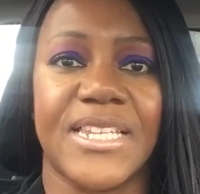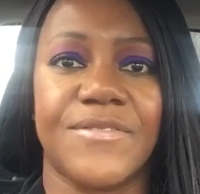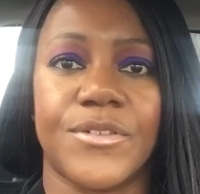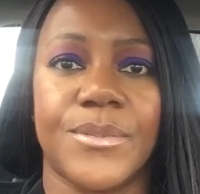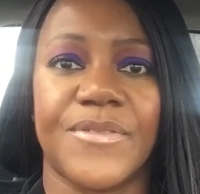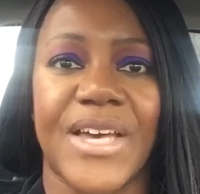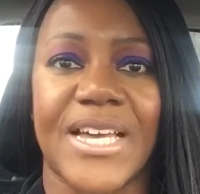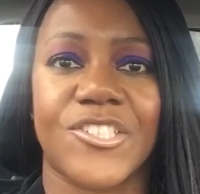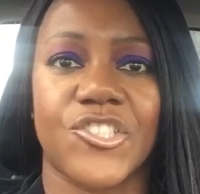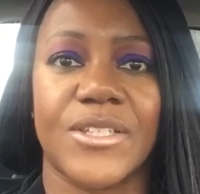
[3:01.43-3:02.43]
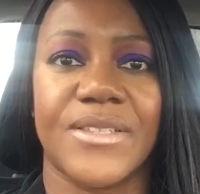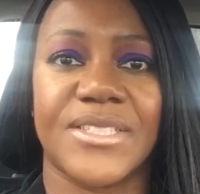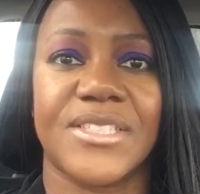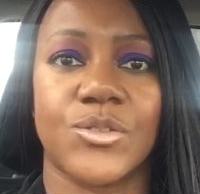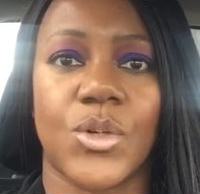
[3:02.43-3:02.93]
any form of action. And
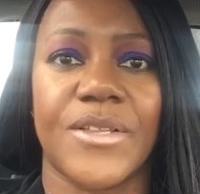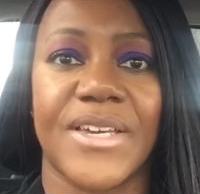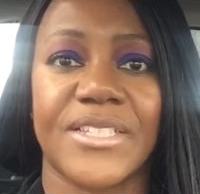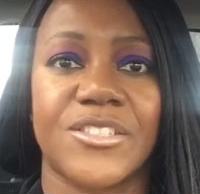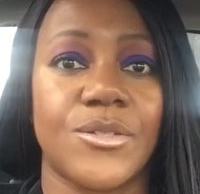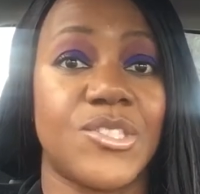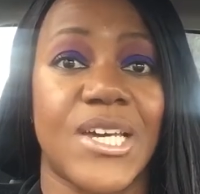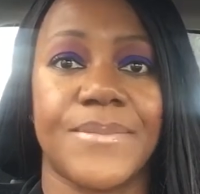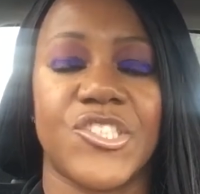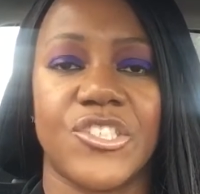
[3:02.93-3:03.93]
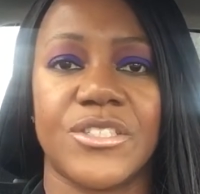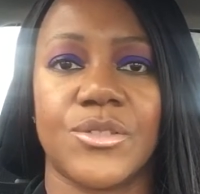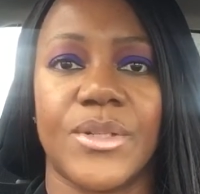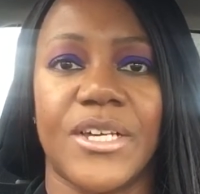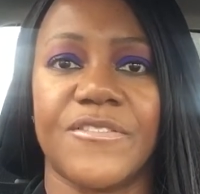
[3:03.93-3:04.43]
this is why they're so damaging
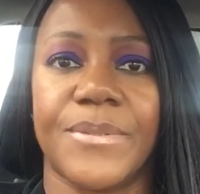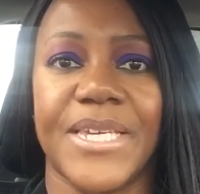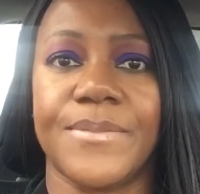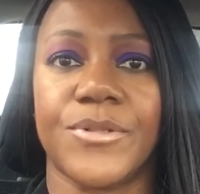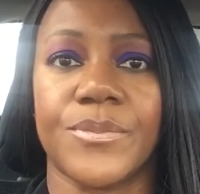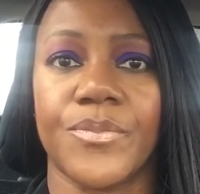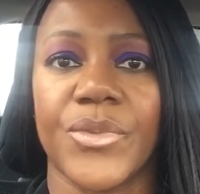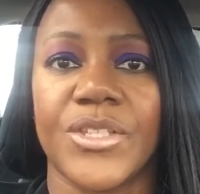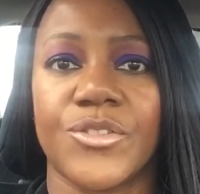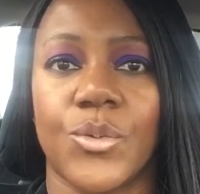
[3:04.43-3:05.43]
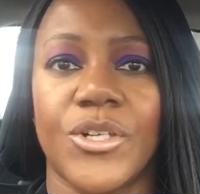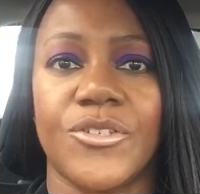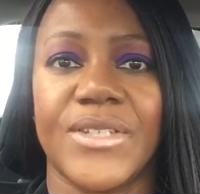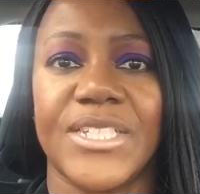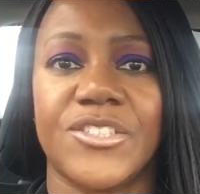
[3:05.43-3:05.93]
to a lot of people. So what
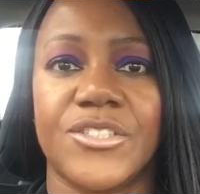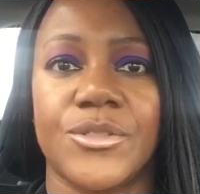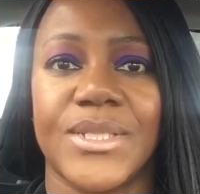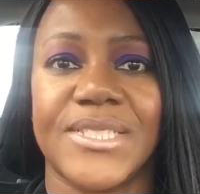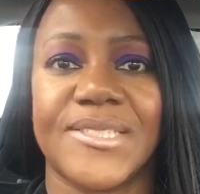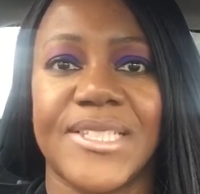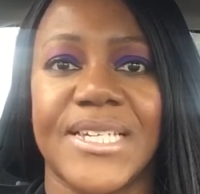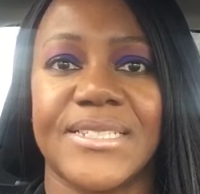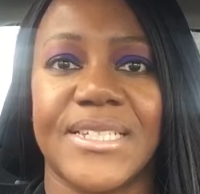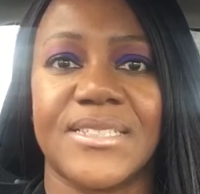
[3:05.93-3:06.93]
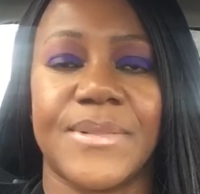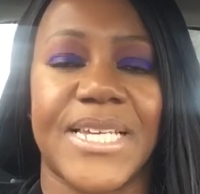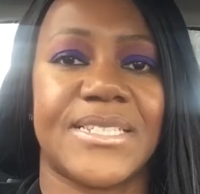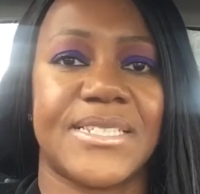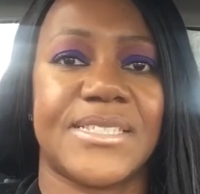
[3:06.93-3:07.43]
you need to do instead is
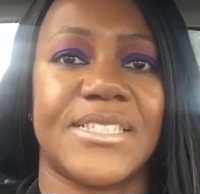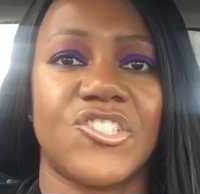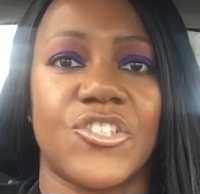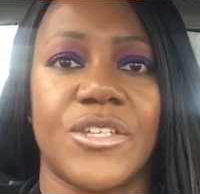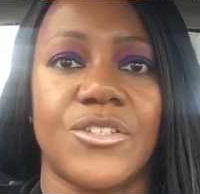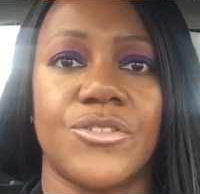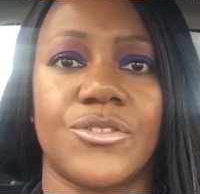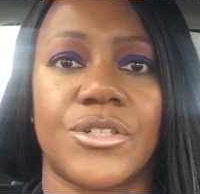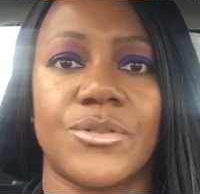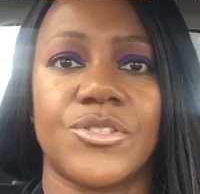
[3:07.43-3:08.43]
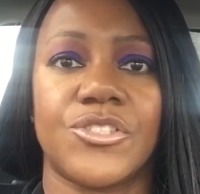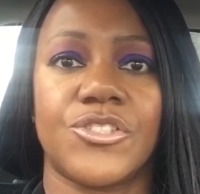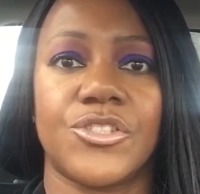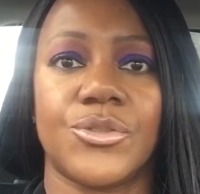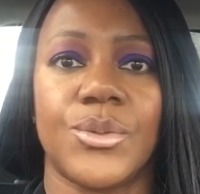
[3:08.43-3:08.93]
make a decision that you're going to
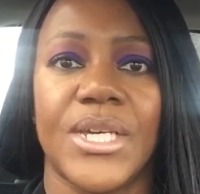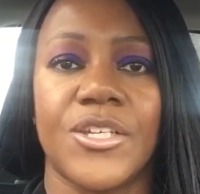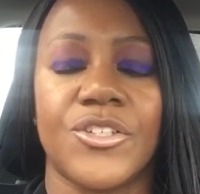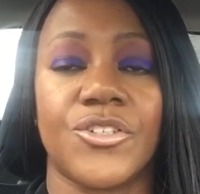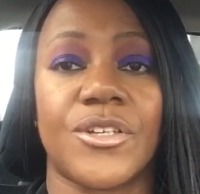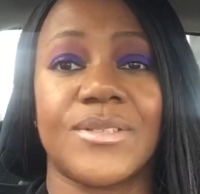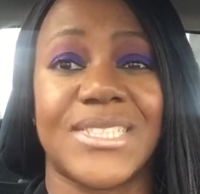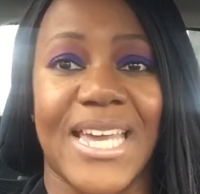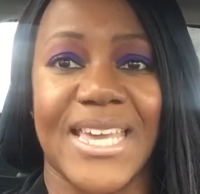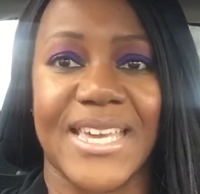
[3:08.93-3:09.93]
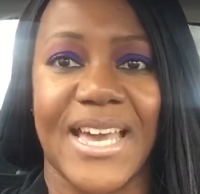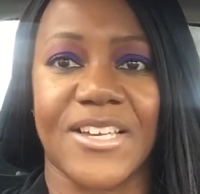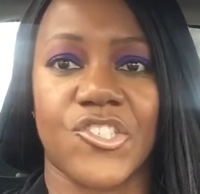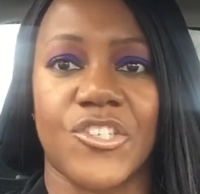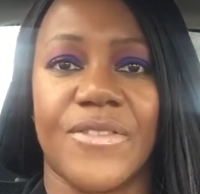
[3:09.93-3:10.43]
do, you're going to take
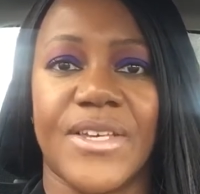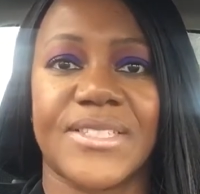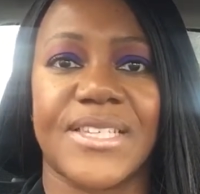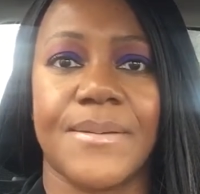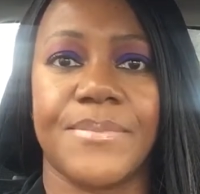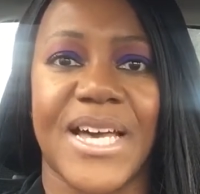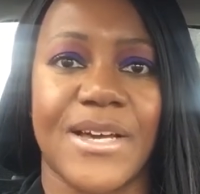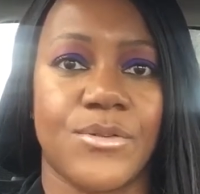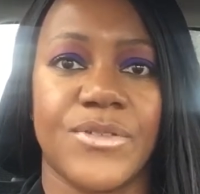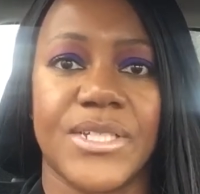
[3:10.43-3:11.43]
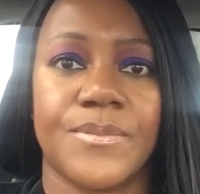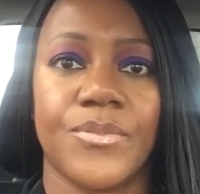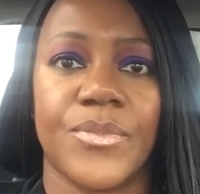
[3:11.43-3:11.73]
action that's empowering.